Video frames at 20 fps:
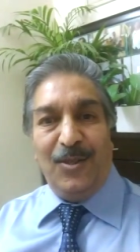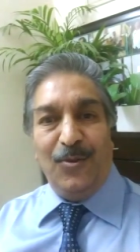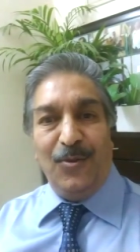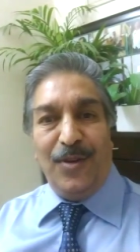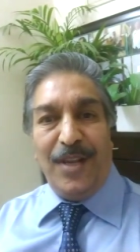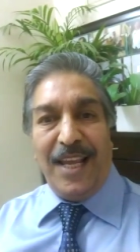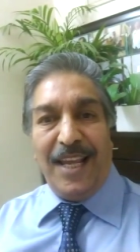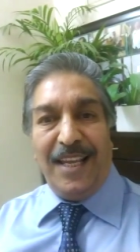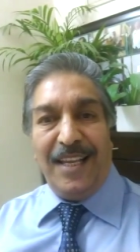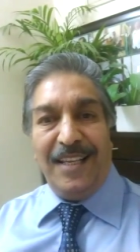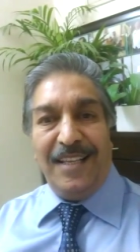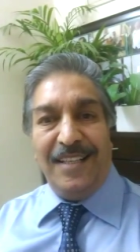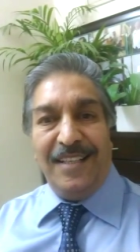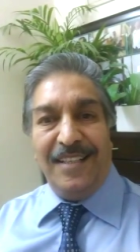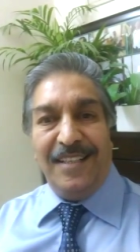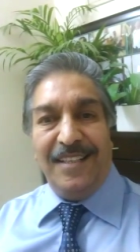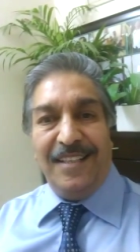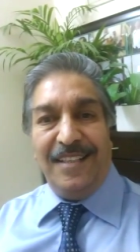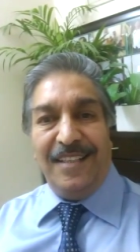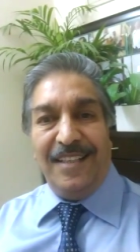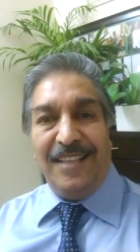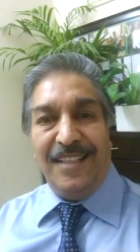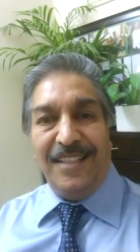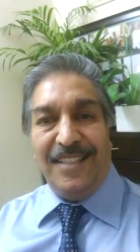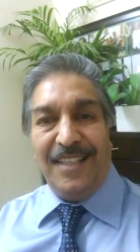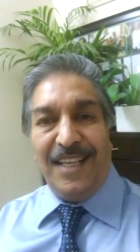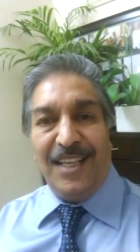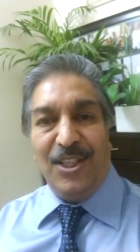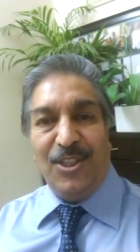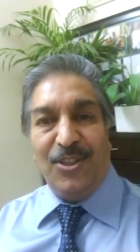Today
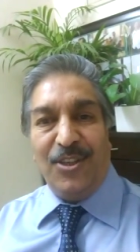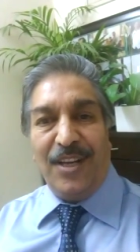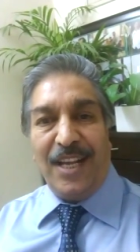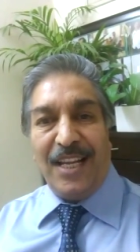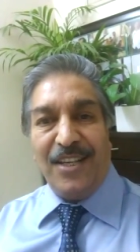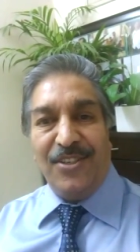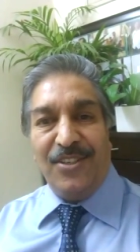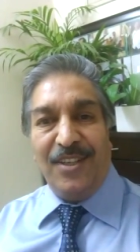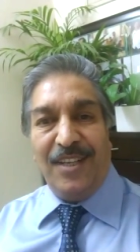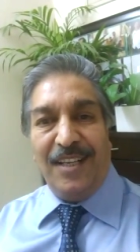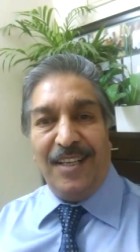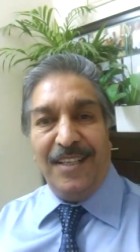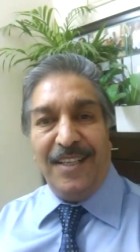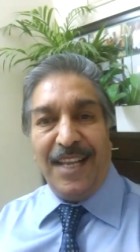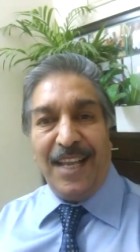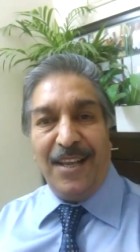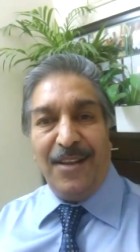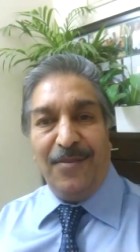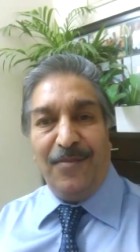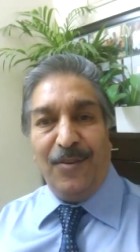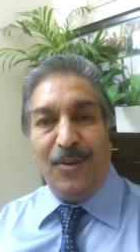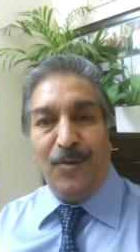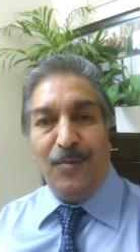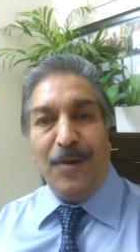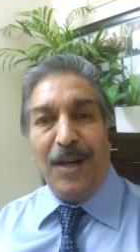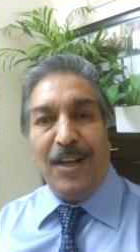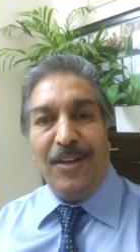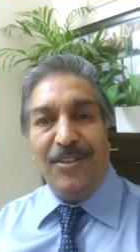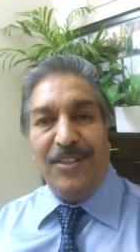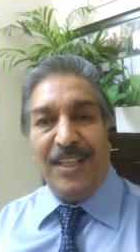is the International Day for
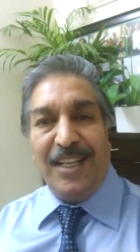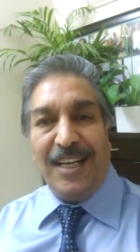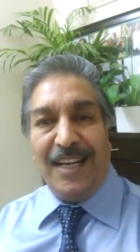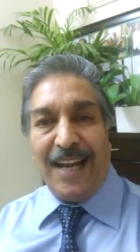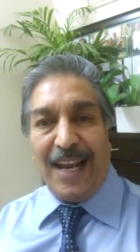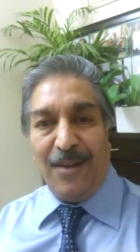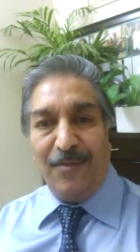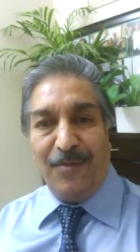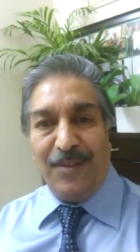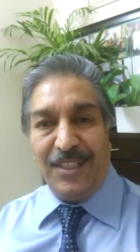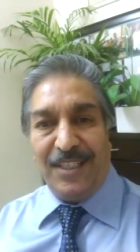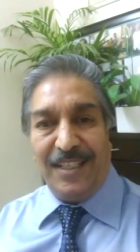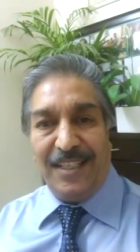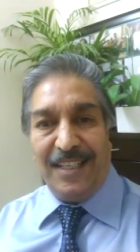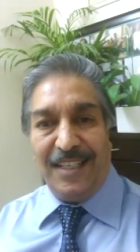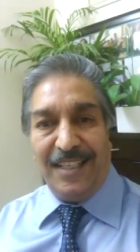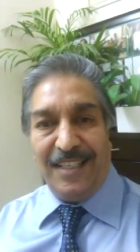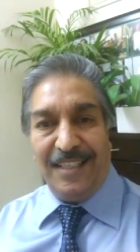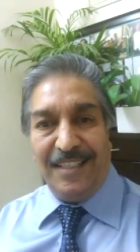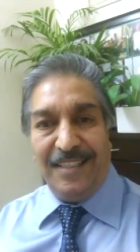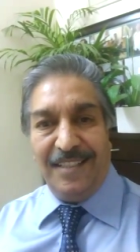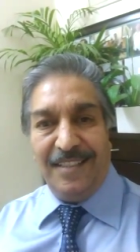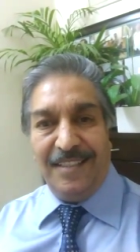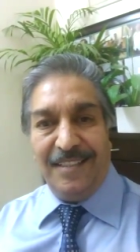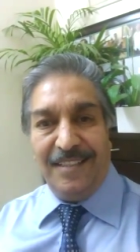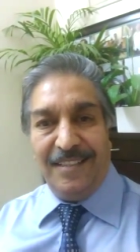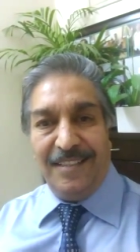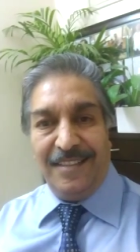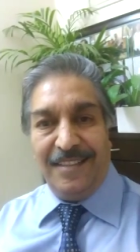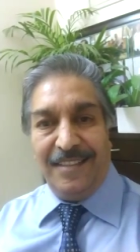Biological Diversity,
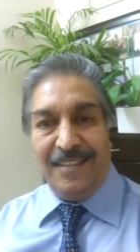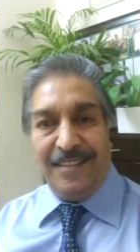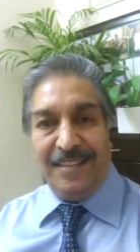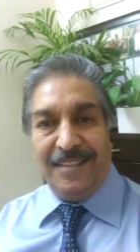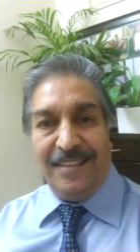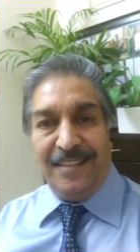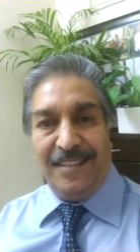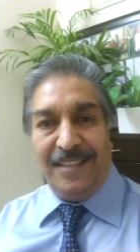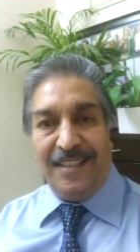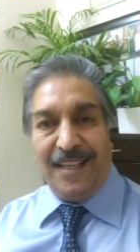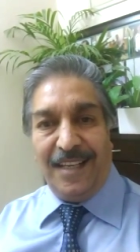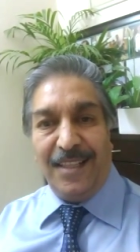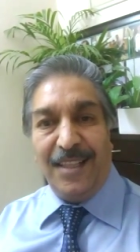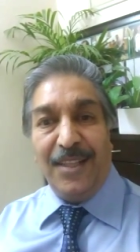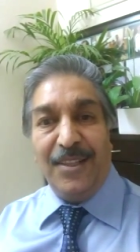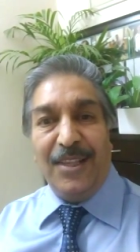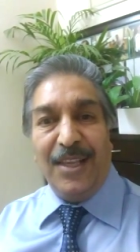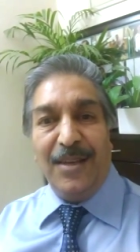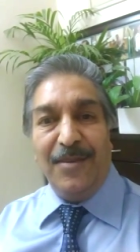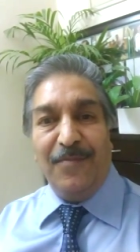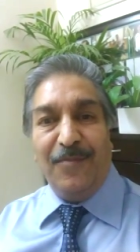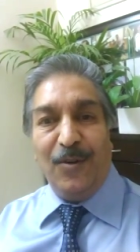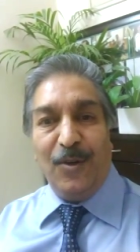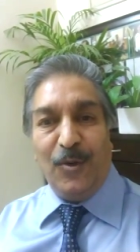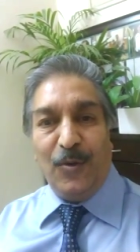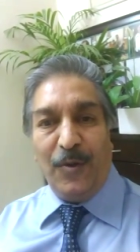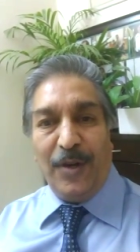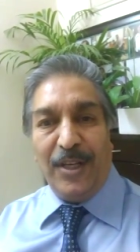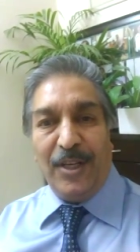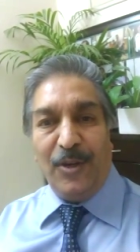and the theme for
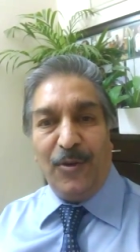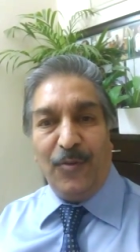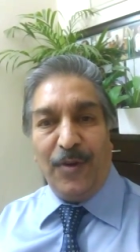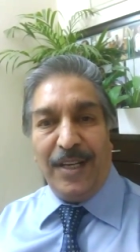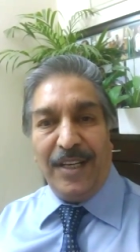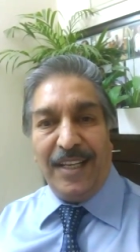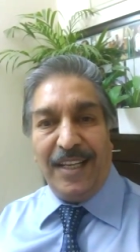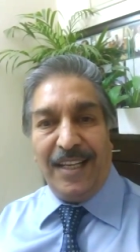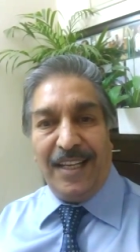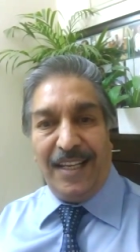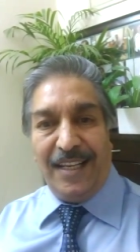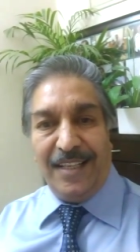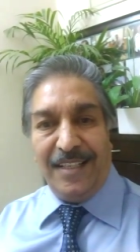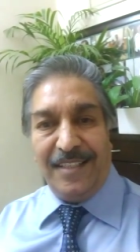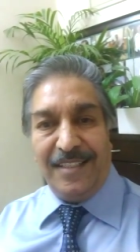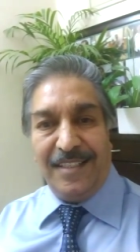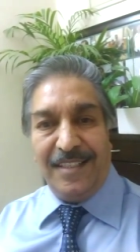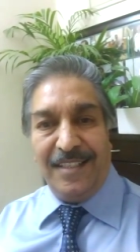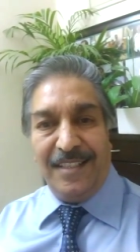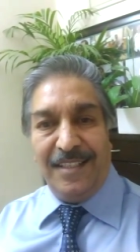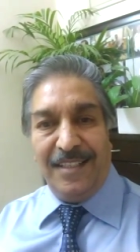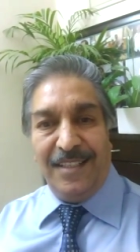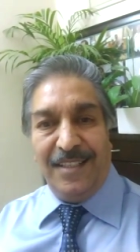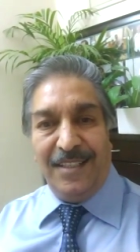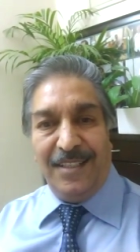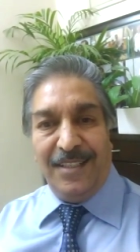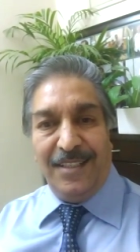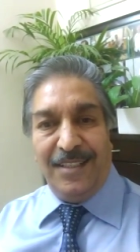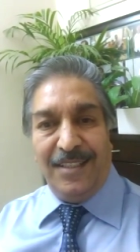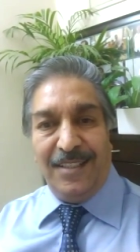twenty twenty is
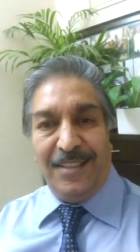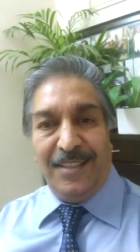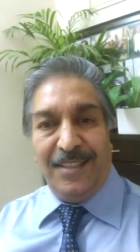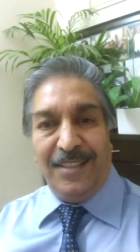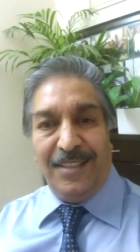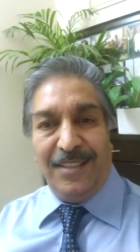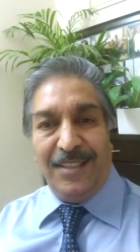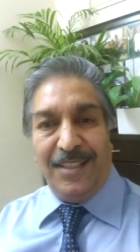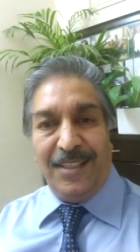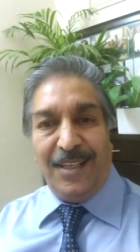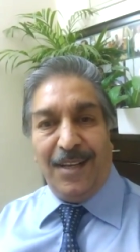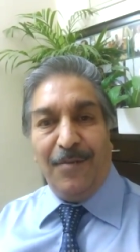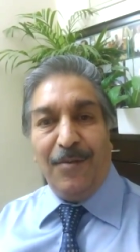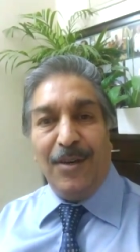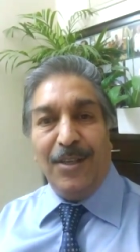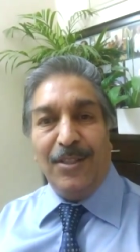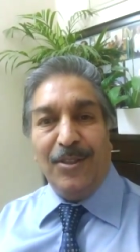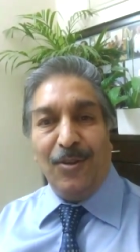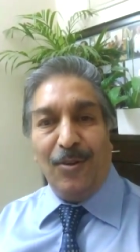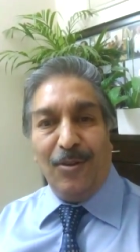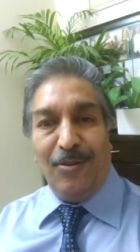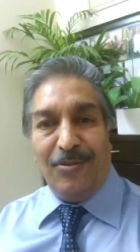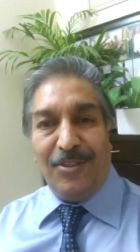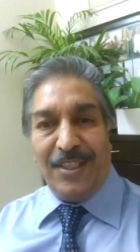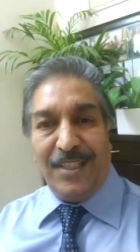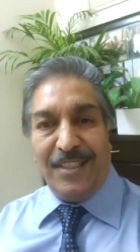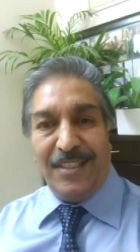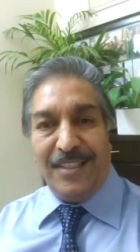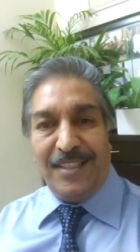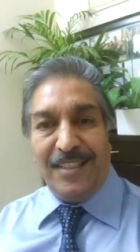our
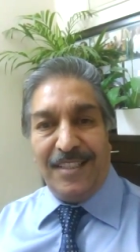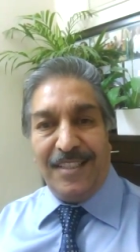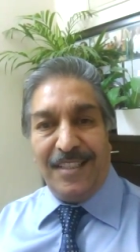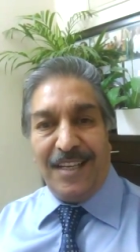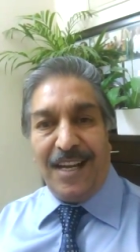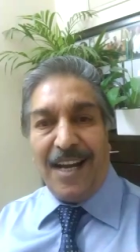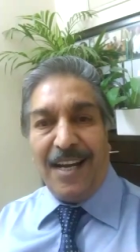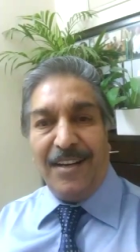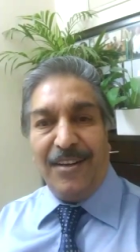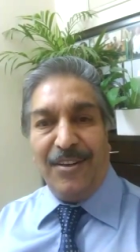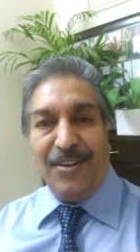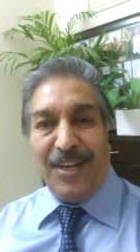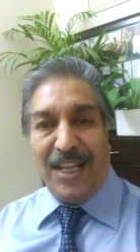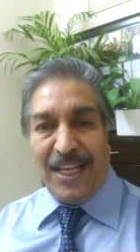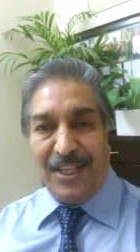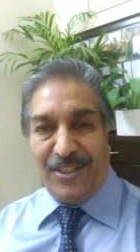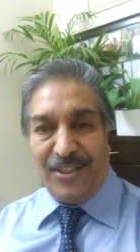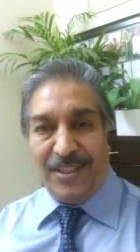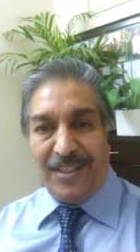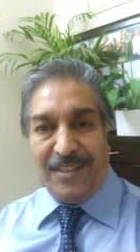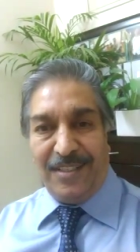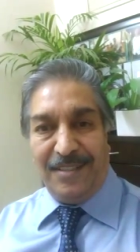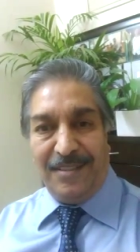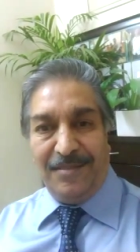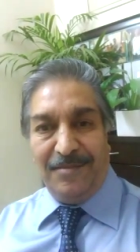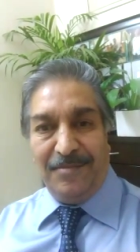solutions are in nature.